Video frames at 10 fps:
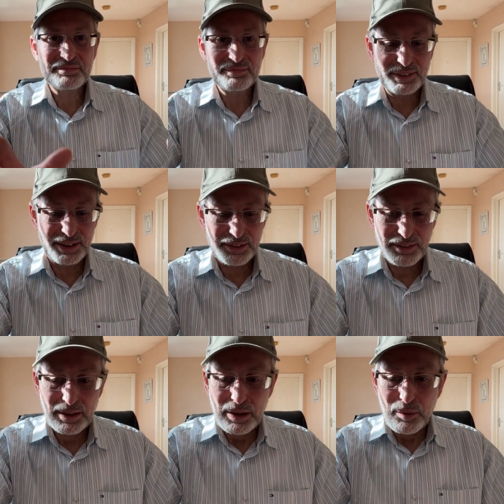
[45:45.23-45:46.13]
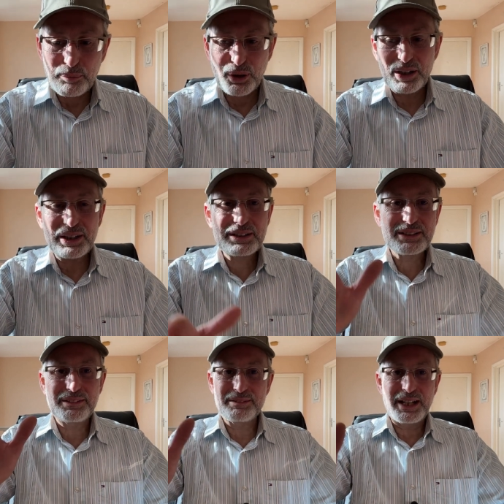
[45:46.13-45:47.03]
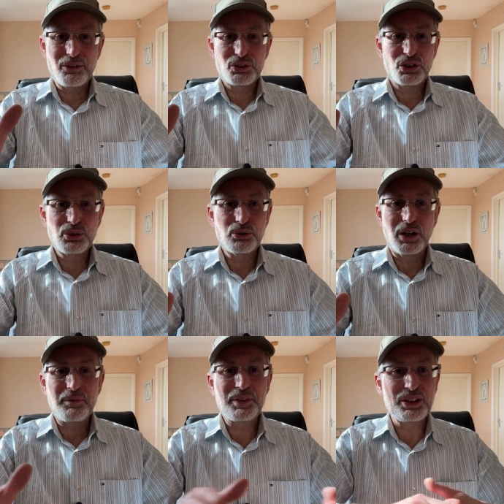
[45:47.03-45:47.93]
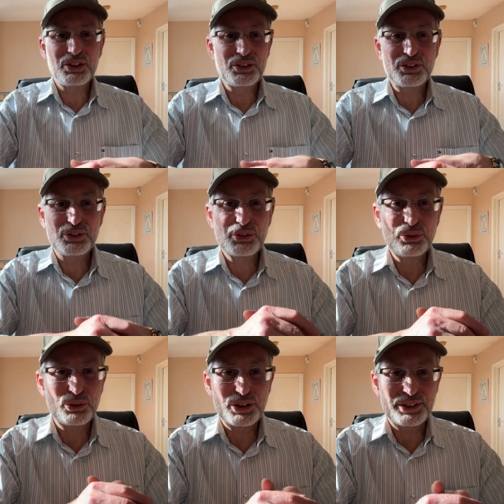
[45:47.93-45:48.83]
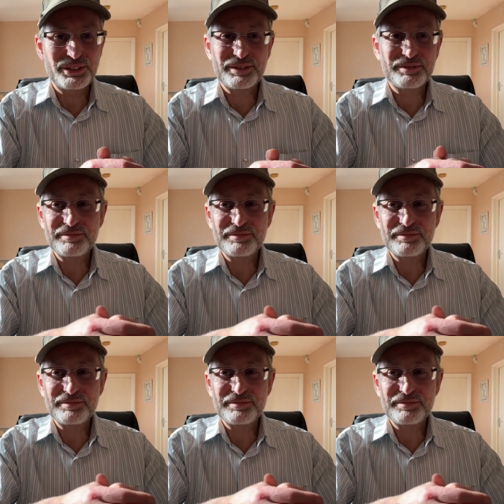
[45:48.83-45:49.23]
Yeah, but it's down to you. I mean, you can